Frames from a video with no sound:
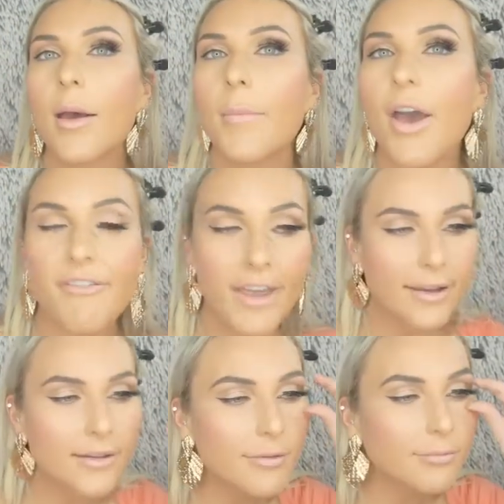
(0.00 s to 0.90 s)

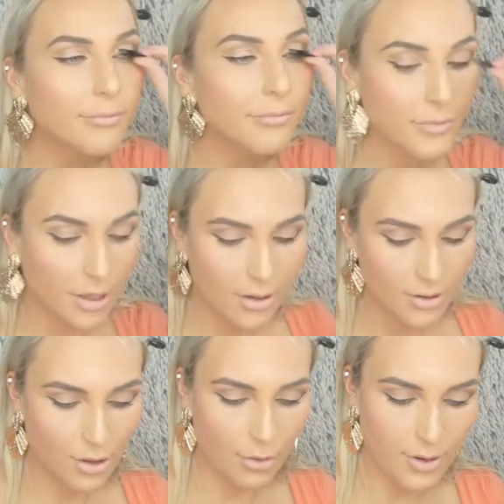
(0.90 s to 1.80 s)
Perfect.
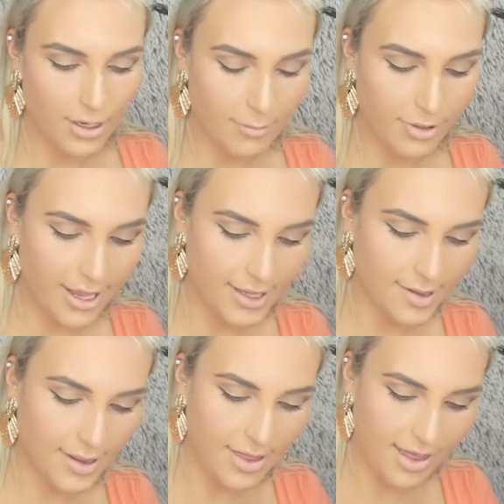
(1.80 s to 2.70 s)
So we're going to
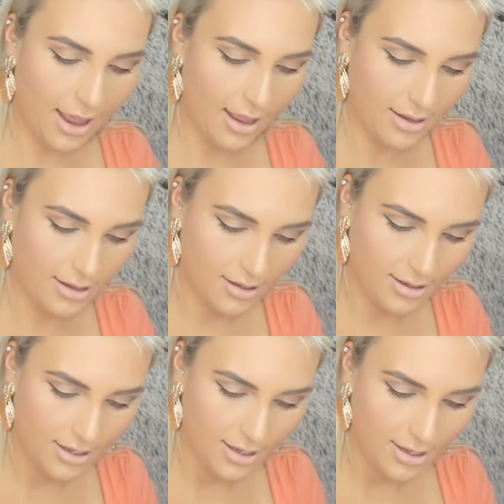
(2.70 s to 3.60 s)
place that
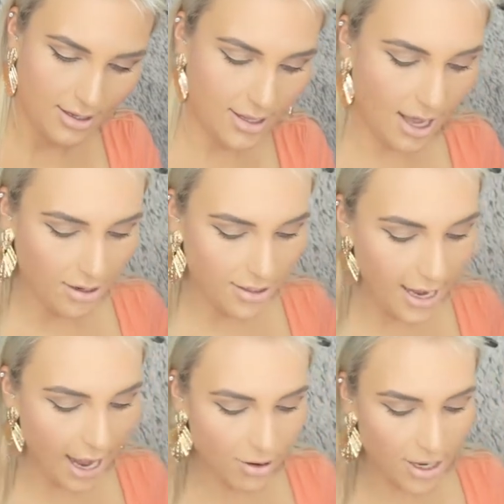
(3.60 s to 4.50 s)
down.
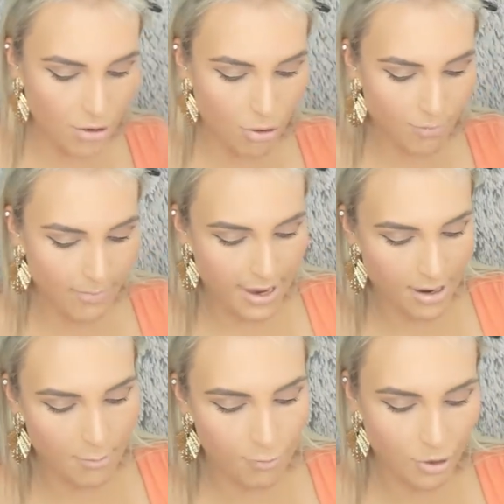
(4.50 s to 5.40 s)
Now in your
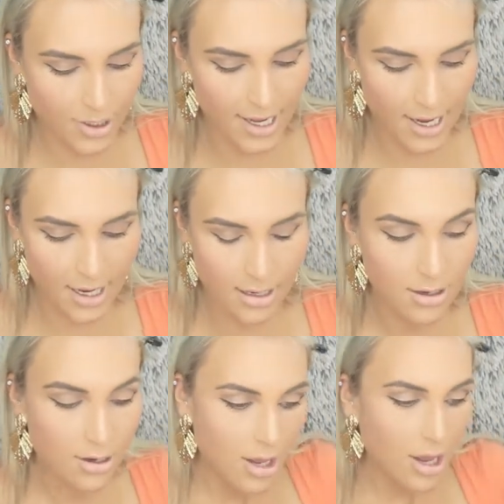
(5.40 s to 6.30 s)
makeup
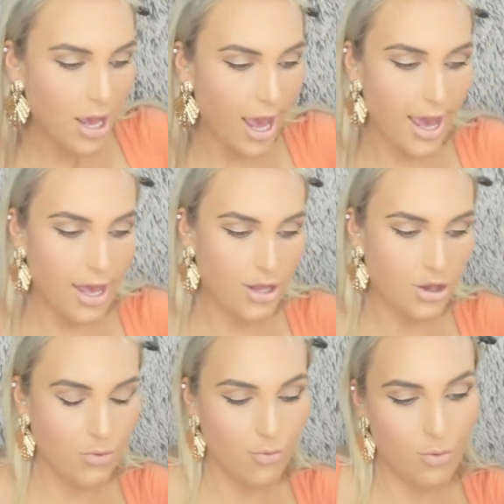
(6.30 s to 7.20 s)
routine,
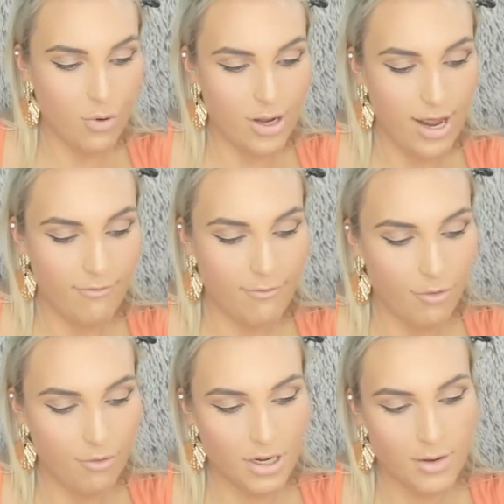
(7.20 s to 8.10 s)
you would have
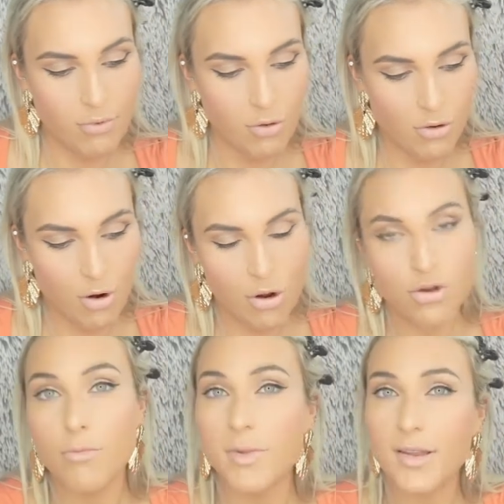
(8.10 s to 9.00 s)
already put
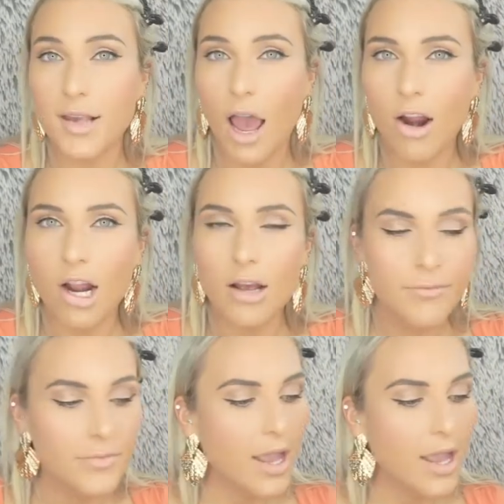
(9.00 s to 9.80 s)
on your mascara.